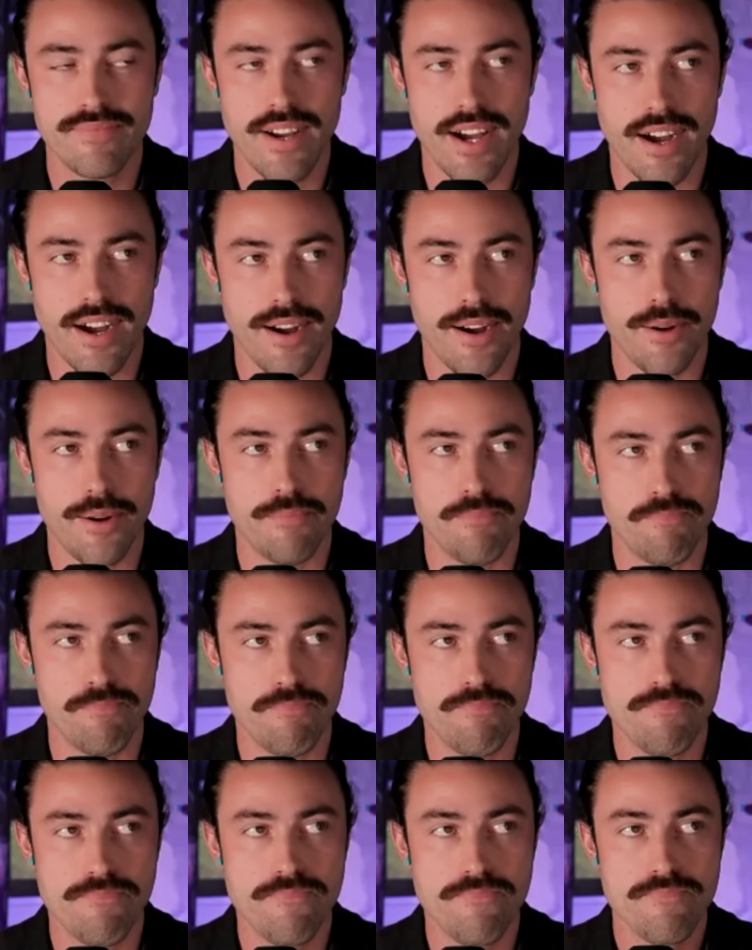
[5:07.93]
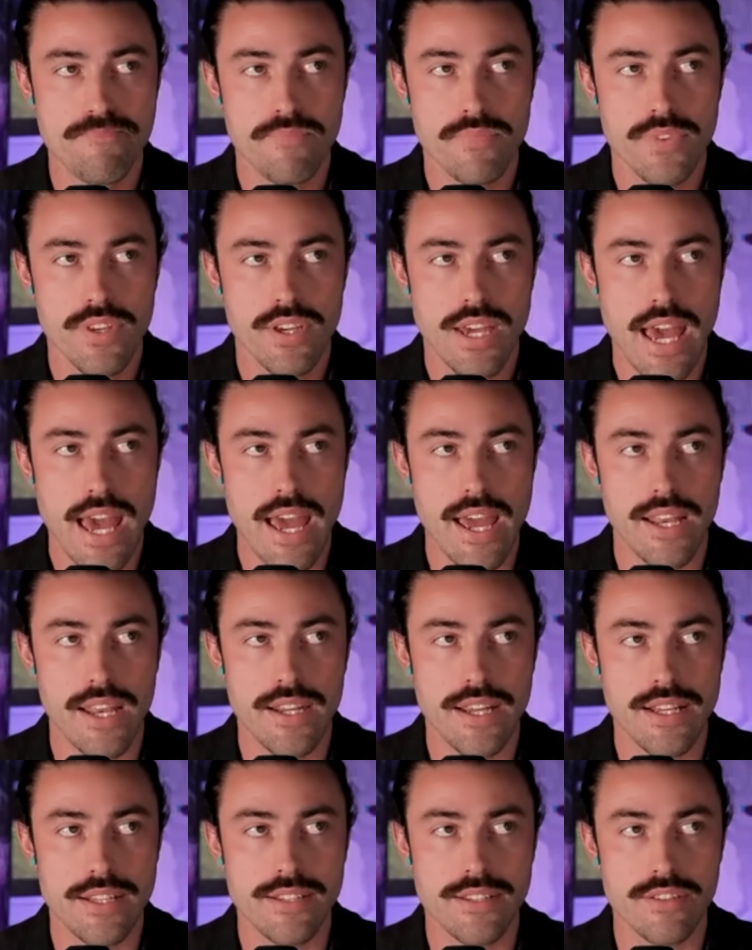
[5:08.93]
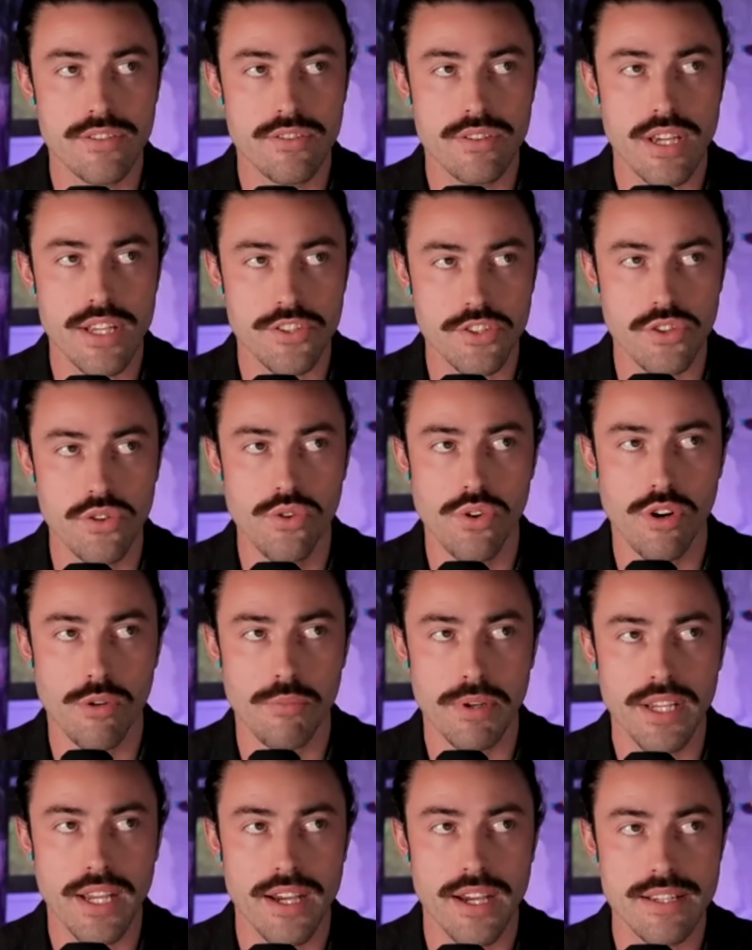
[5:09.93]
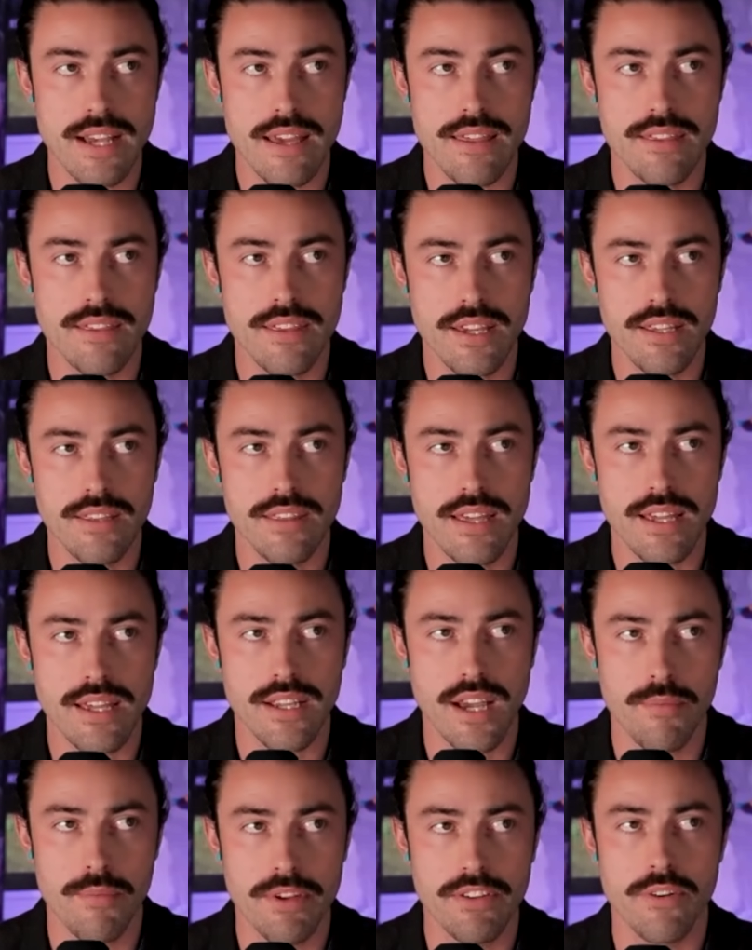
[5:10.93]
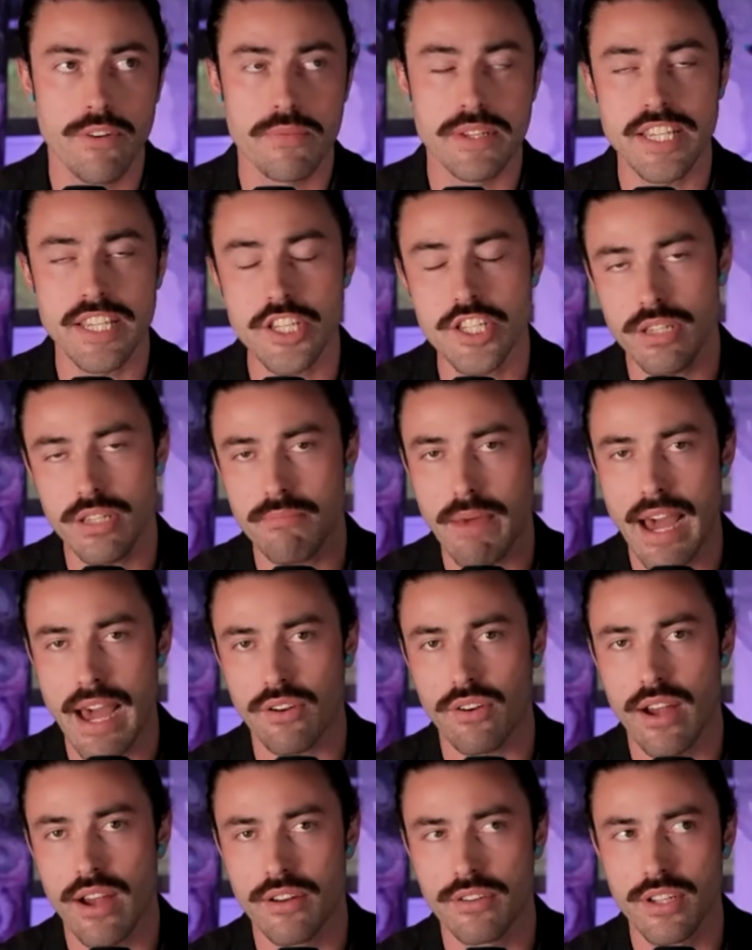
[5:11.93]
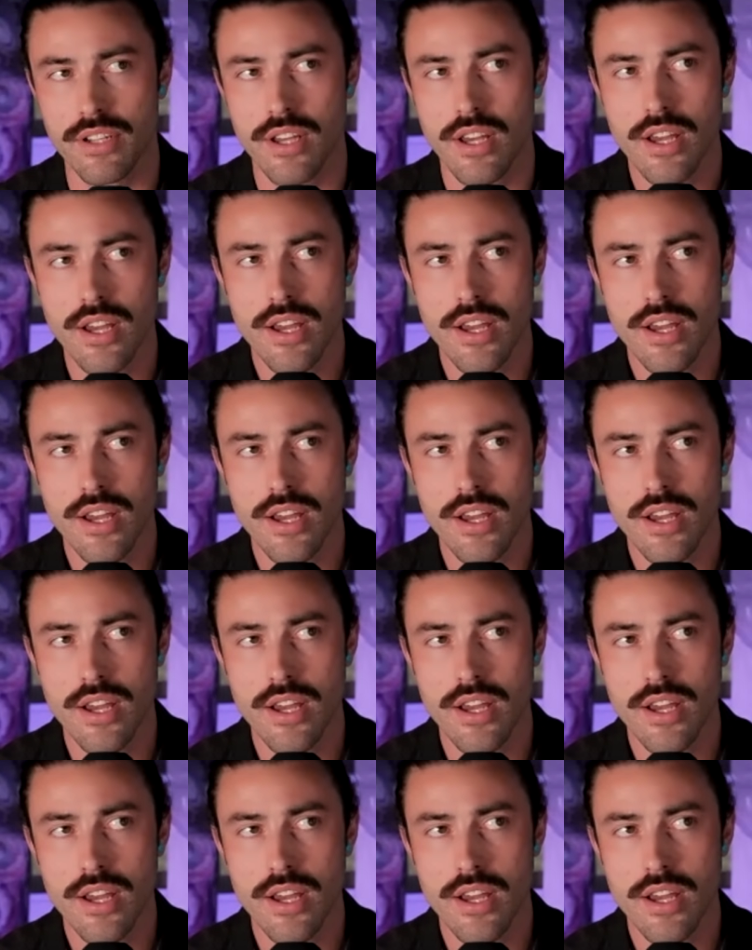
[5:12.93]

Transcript: Um, and it's it's cool because I think that coming from a teaching background,